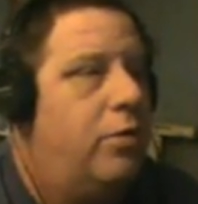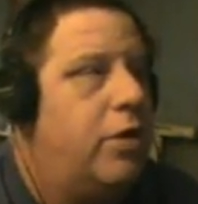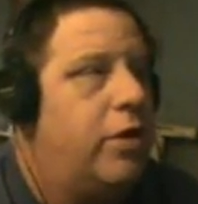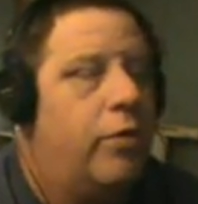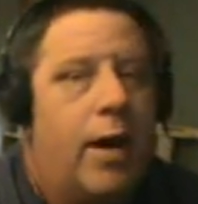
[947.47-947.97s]

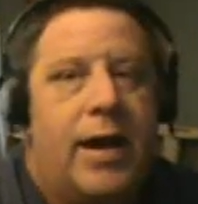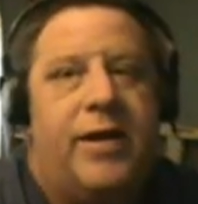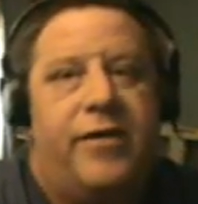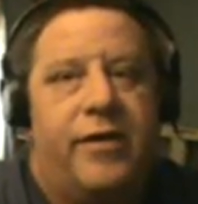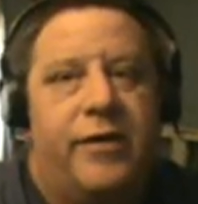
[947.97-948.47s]
You can
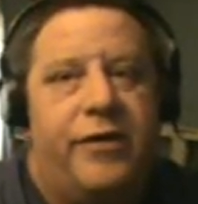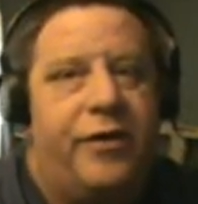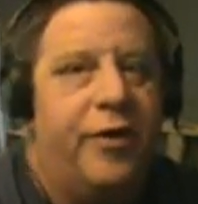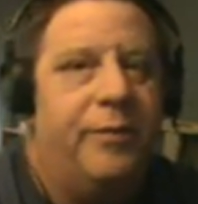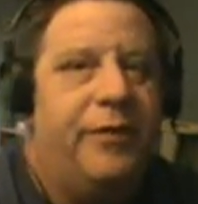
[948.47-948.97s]
ride each other's
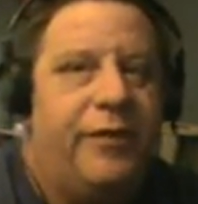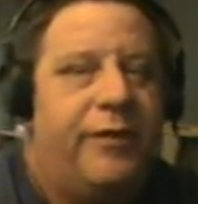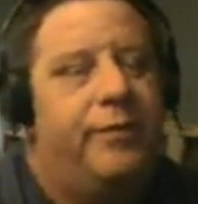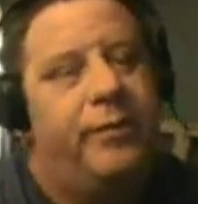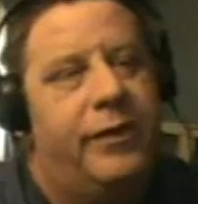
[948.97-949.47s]

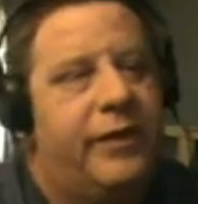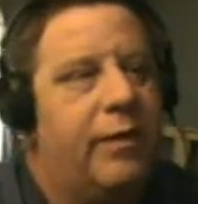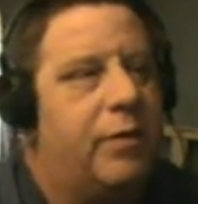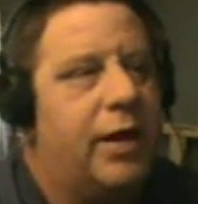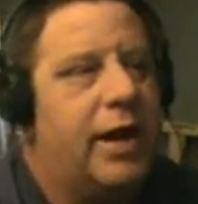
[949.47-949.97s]
ships and
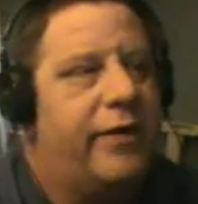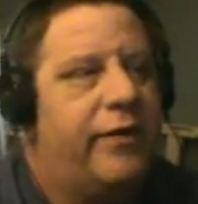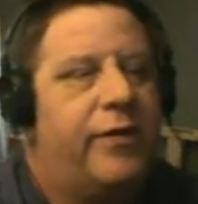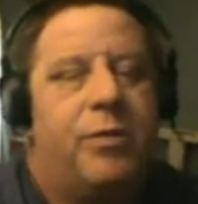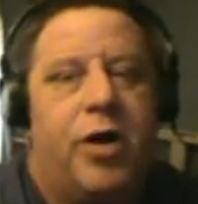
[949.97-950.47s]
stuff like that.
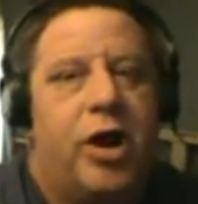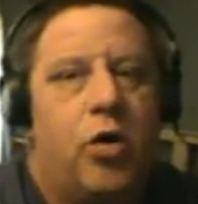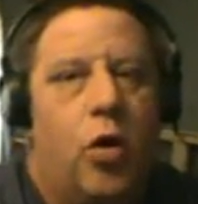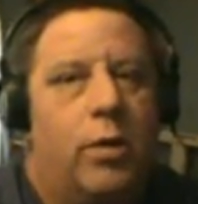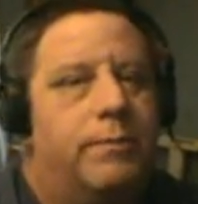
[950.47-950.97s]
So it's pretty
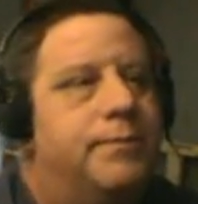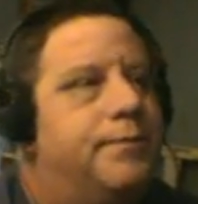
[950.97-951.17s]
cool.